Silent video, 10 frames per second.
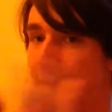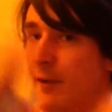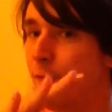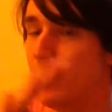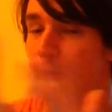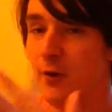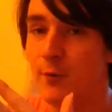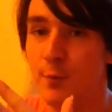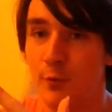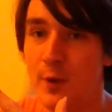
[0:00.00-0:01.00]
differences
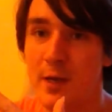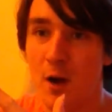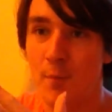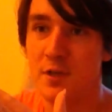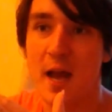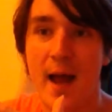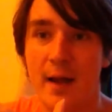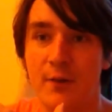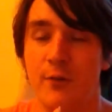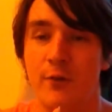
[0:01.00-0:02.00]
between
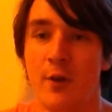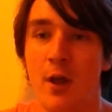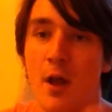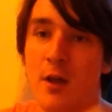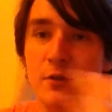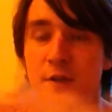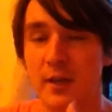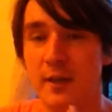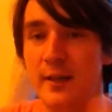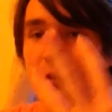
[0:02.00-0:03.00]
objects, you
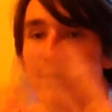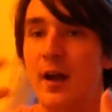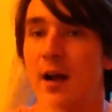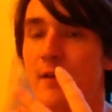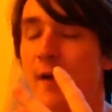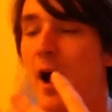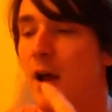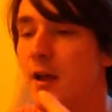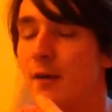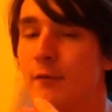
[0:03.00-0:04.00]
can get a kind of
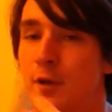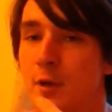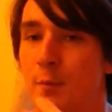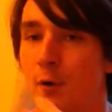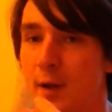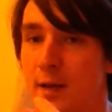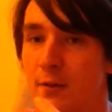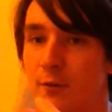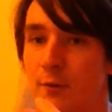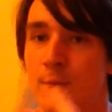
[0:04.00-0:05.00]
higher
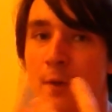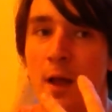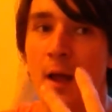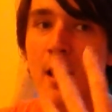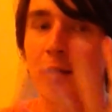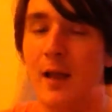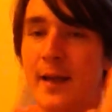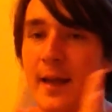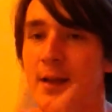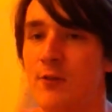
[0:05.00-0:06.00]
viewpoint.
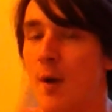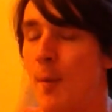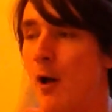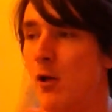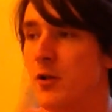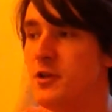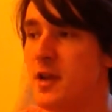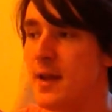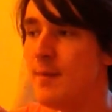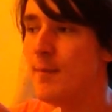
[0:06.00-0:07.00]
Like in
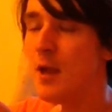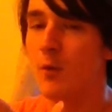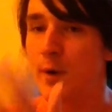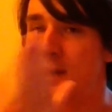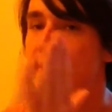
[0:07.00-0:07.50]
topology, we